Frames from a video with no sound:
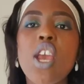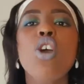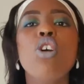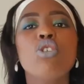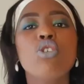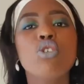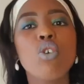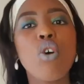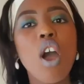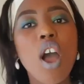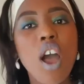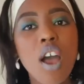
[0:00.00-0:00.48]

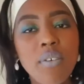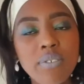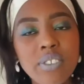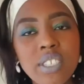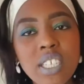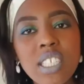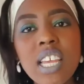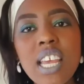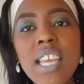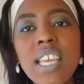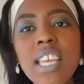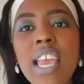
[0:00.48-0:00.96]
So
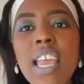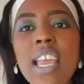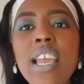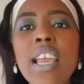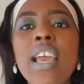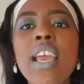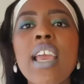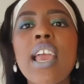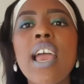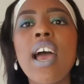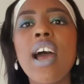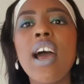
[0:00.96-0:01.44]
after
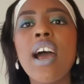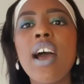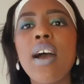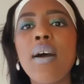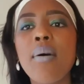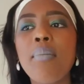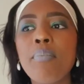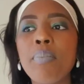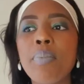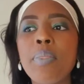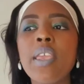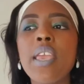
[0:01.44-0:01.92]
taking
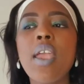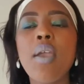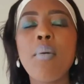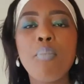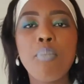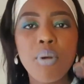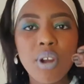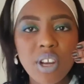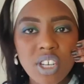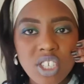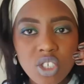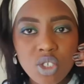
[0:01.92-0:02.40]

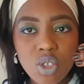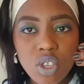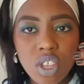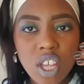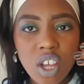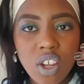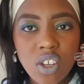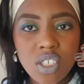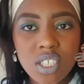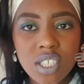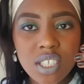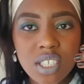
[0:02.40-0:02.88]
impressions
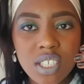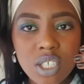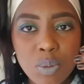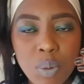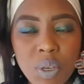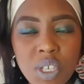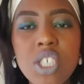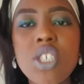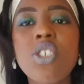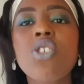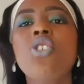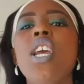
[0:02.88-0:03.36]
without the
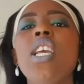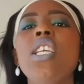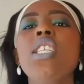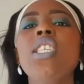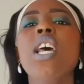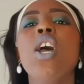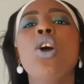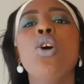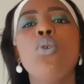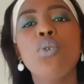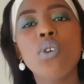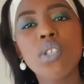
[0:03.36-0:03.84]
special trays,
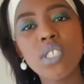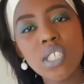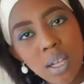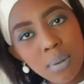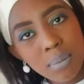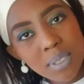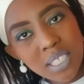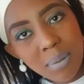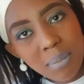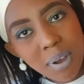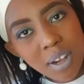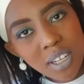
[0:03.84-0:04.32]
we tell
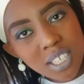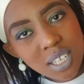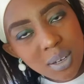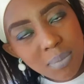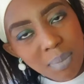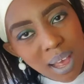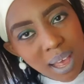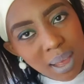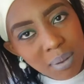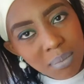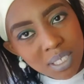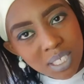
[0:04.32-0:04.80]
Mr. Martin,
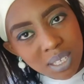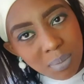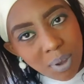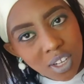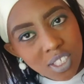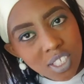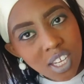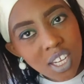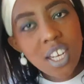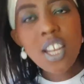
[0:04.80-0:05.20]
bye Mr. Martin,